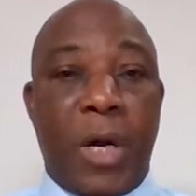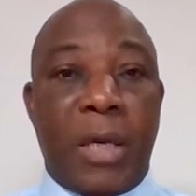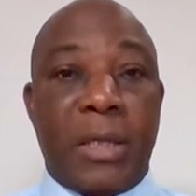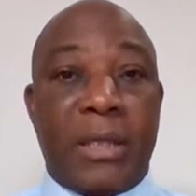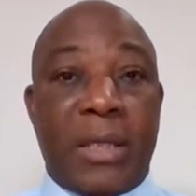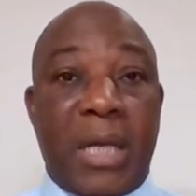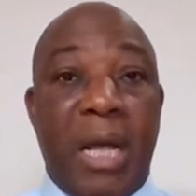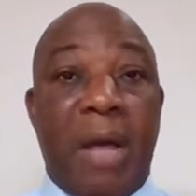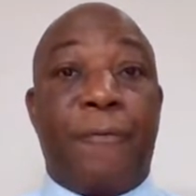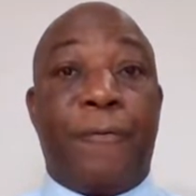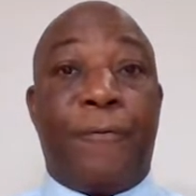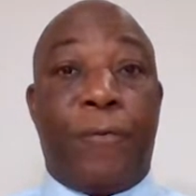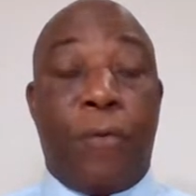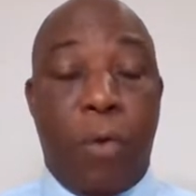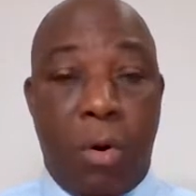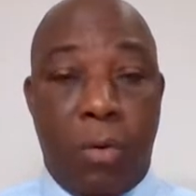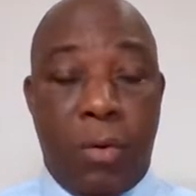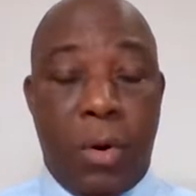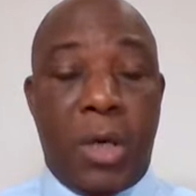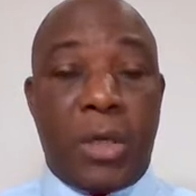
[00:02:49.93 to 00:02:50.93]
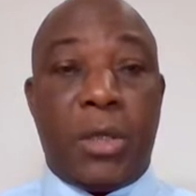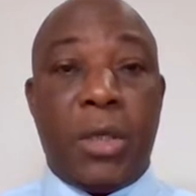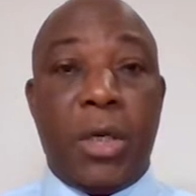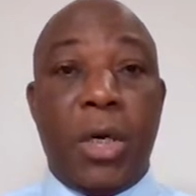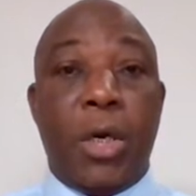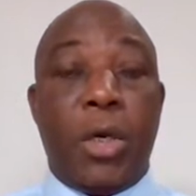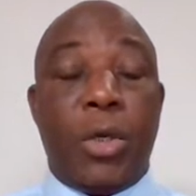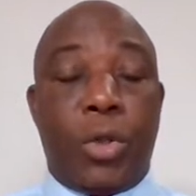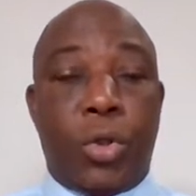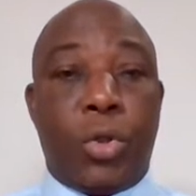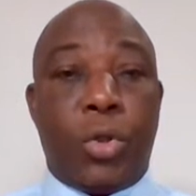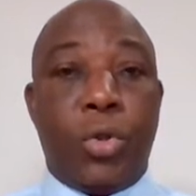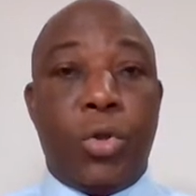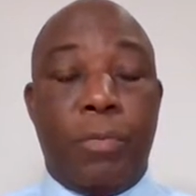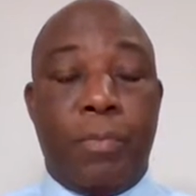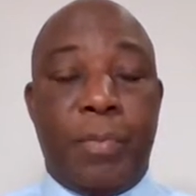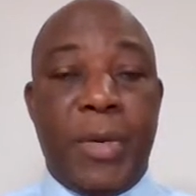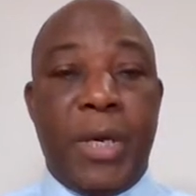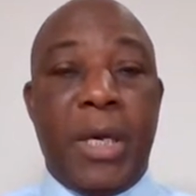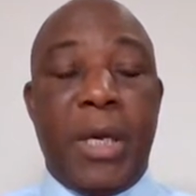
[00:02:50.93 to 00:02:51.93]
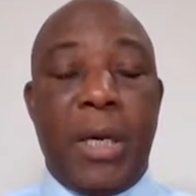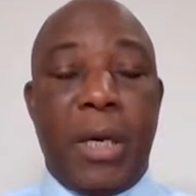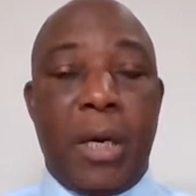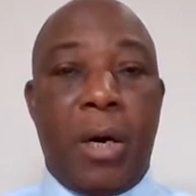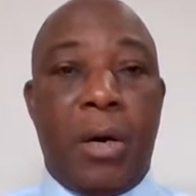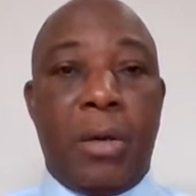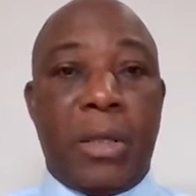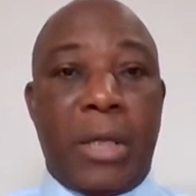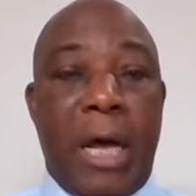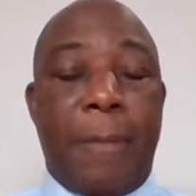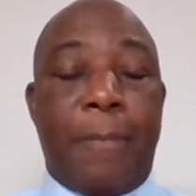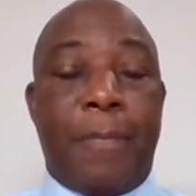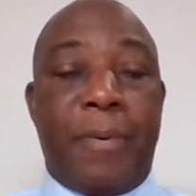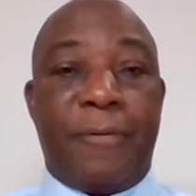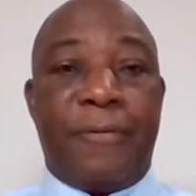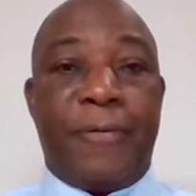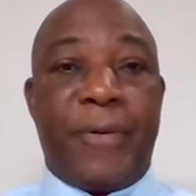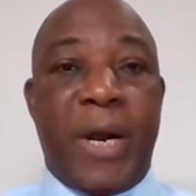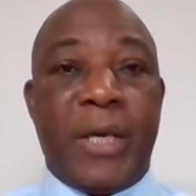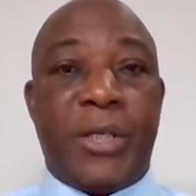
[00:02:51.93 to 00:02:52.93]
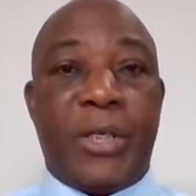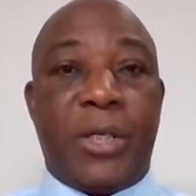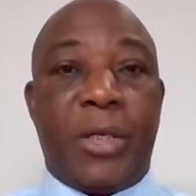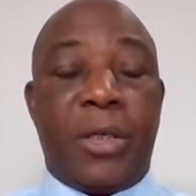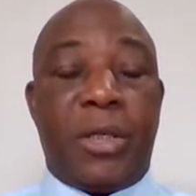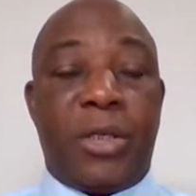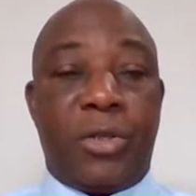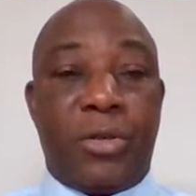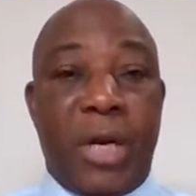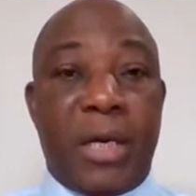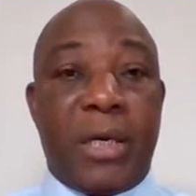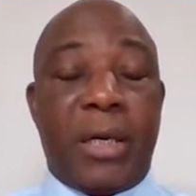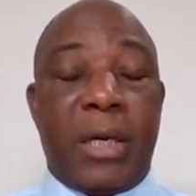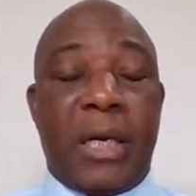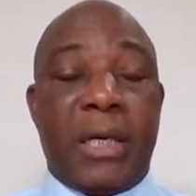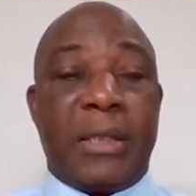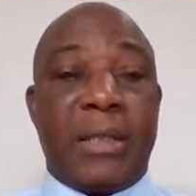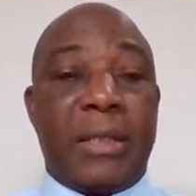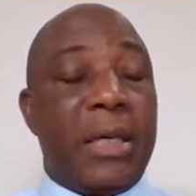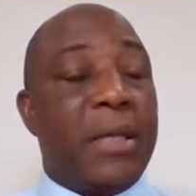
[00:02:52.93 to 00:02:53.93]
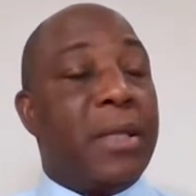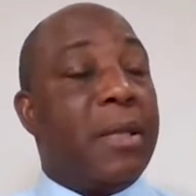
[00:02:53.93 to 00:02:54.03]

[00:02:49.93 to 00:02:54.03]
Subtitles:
step forward to be on that preferential trade list.